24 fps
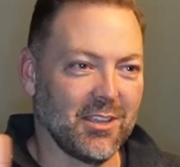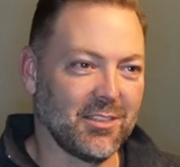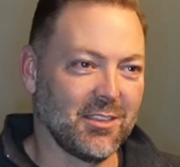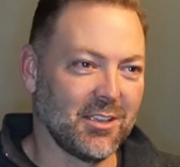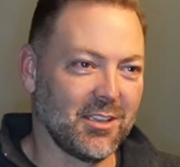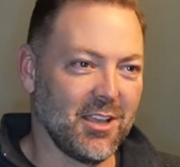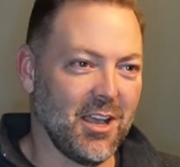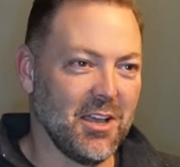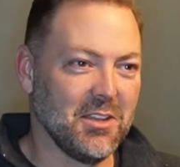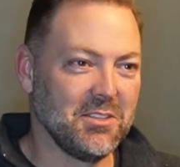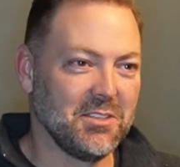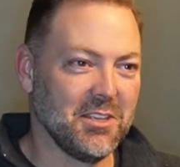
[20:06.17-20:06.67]
The
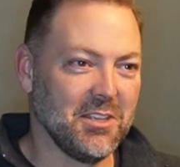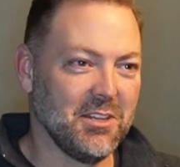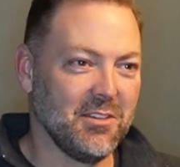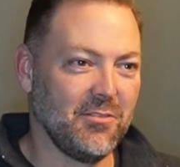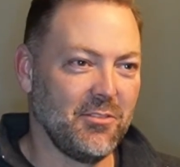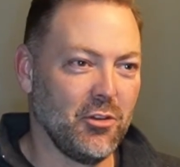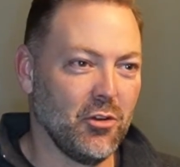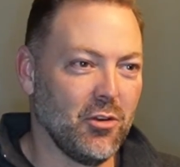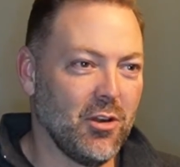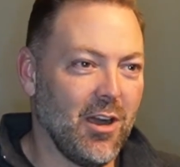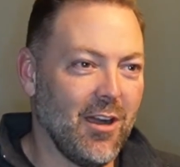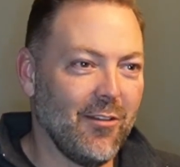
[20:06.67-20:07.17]
content of
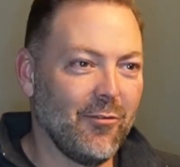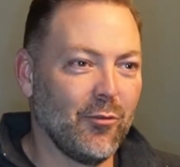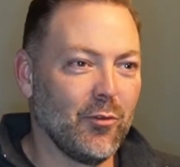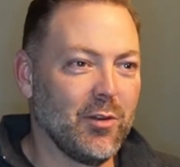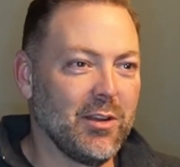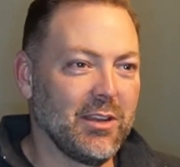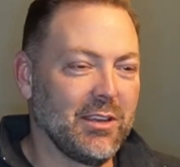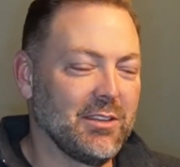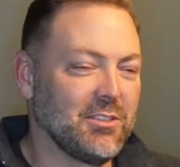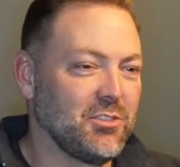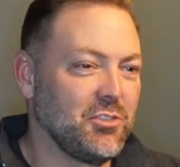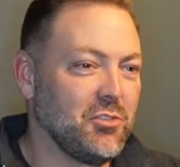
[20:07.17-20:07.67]
your
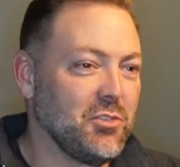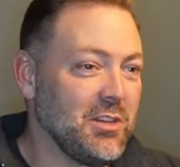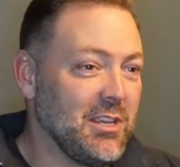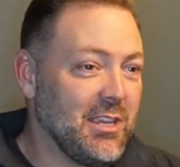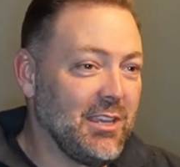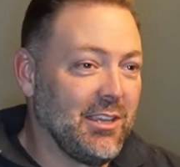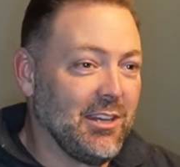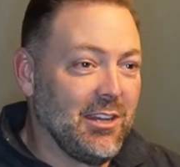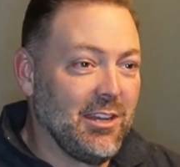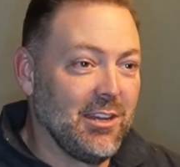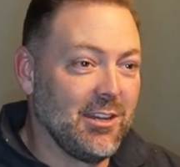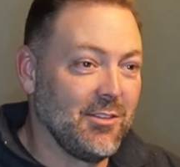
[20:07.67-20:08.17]
offering is
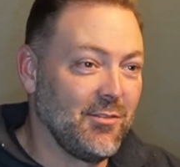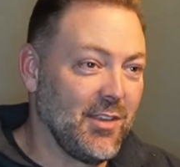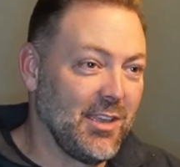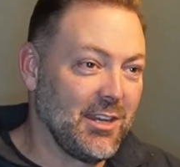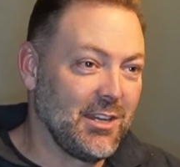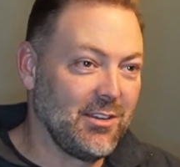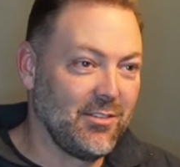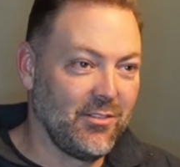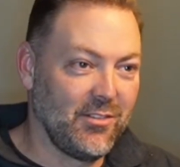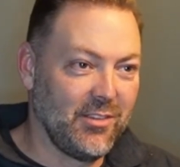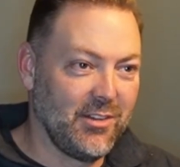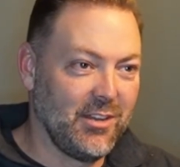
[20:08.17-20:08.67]
unique and
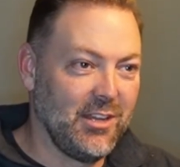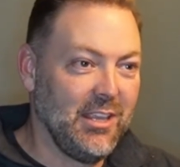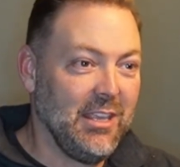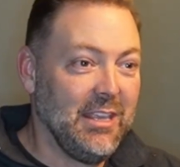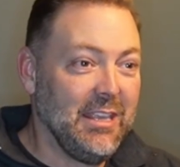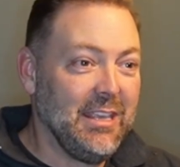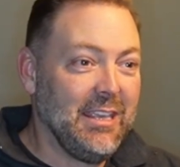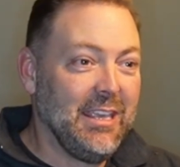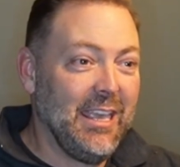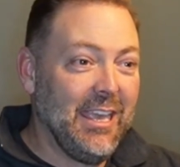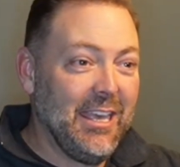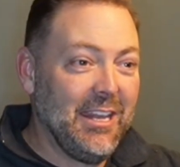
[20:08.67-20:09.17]
innovative
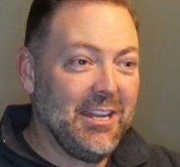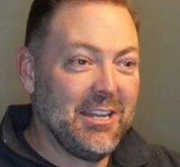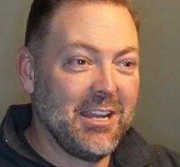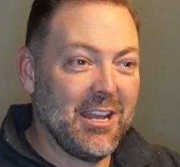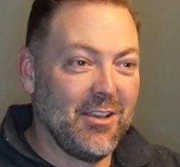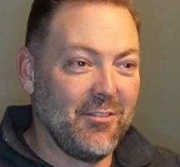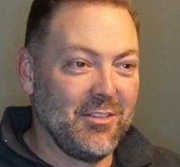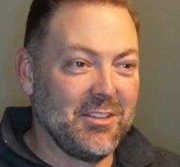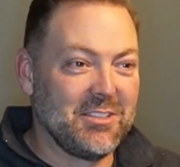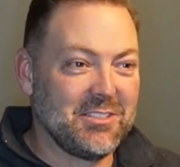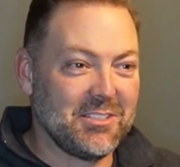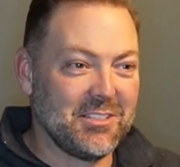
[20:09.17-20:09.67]
in and
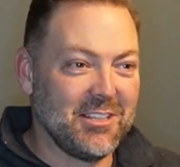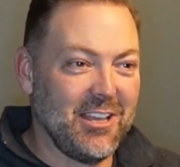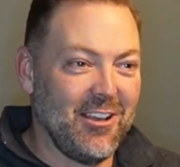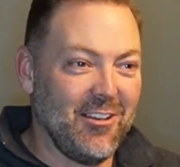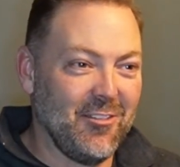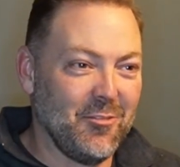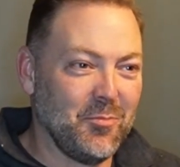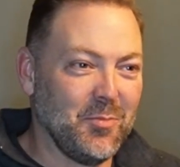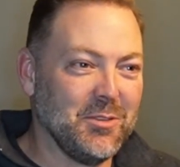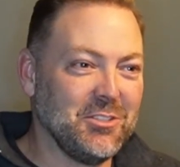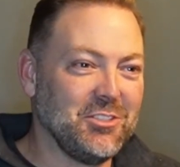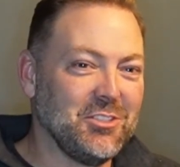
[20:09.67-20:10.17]
of
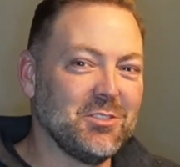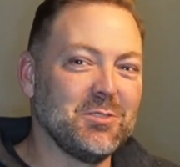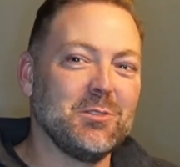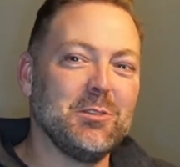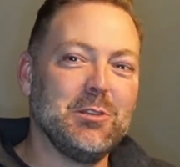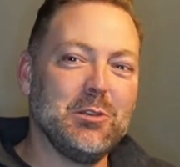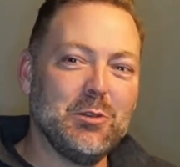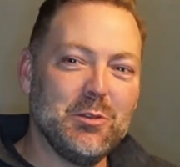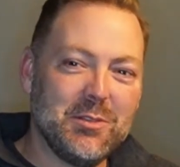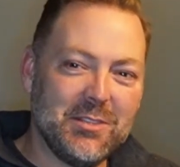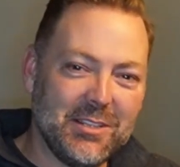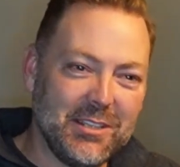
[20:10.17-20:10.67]
itself, but just
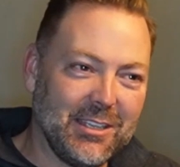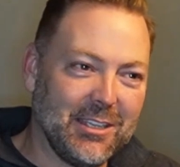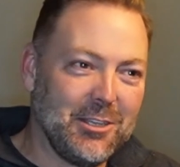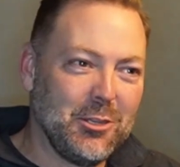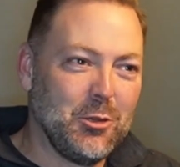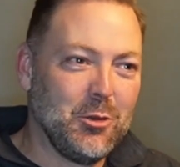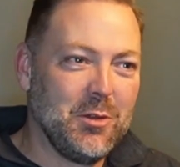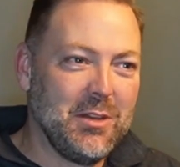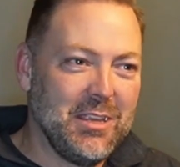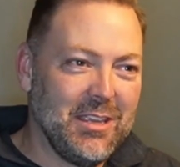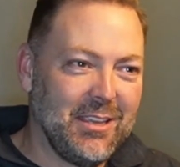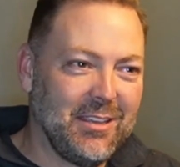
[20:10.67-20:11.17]
using a
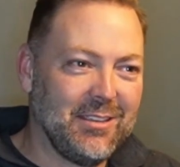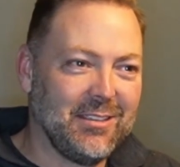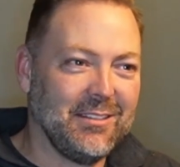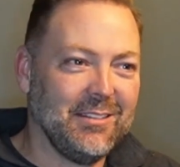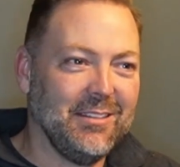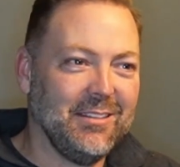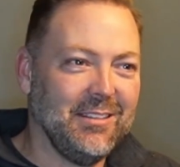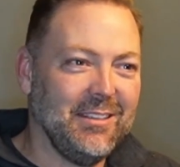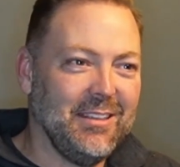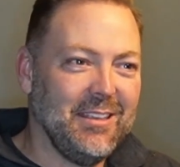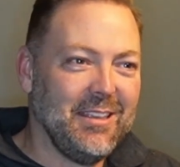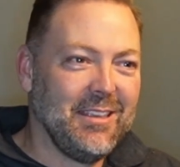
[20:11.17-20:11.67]
unique
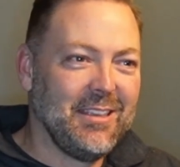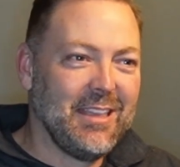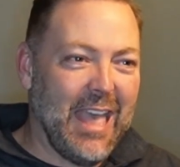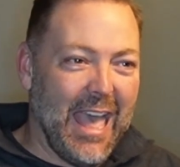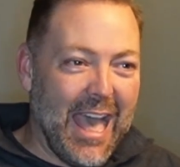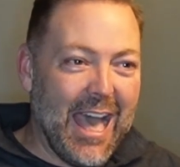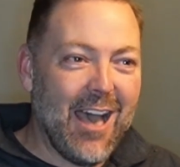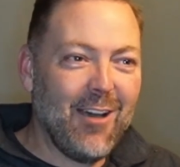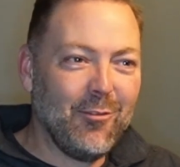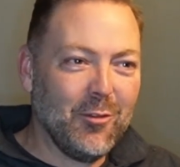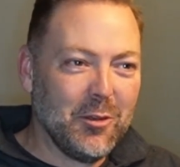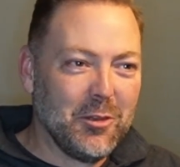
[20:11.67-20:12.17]

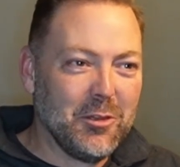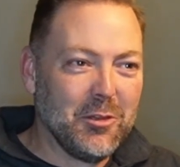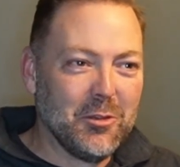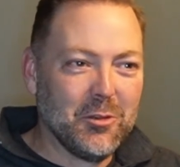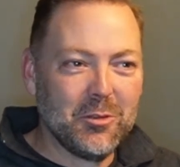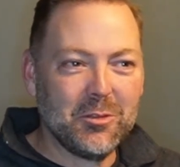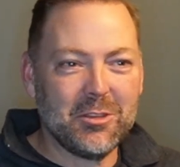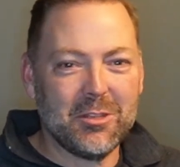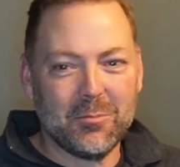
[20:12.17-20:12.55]
avenue